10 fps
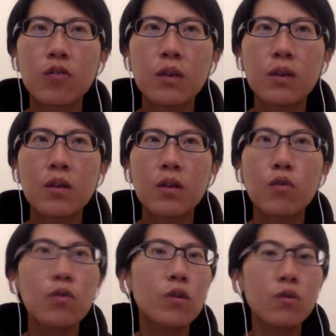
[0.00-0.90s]
be
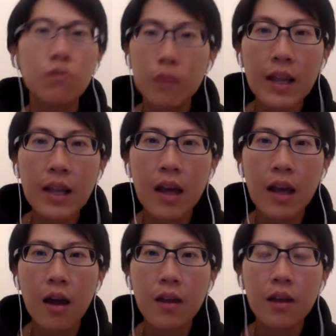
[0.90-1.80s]
who you really
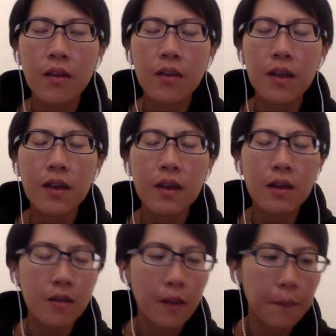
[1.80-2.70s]
are and i think
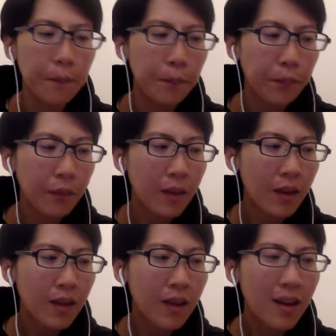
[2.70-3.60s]
it's um
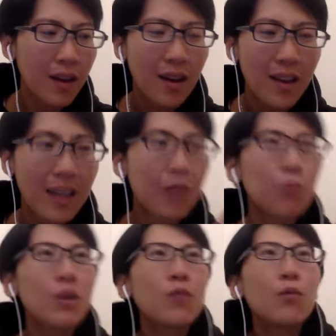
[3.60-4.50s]
like
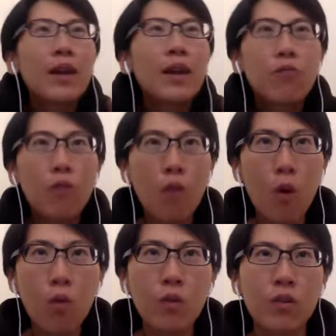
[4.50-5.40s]
when when i grow
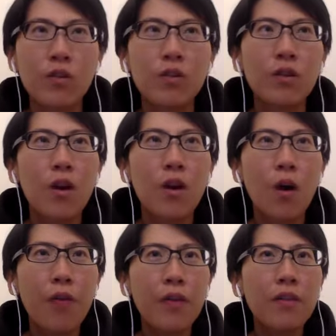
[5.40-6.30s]
older
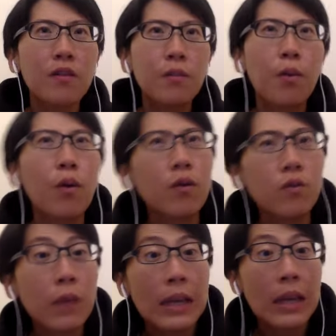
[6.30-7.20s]
i think this part is
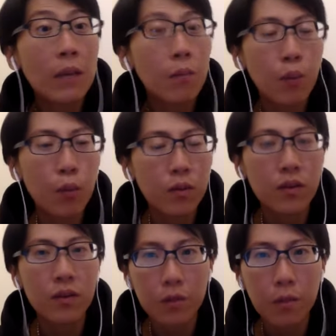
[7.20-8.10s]
really
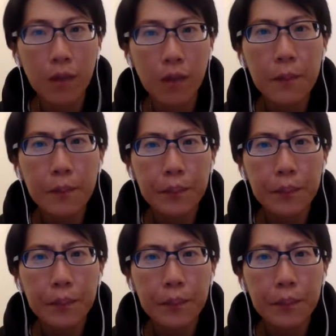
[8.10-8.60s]
important to me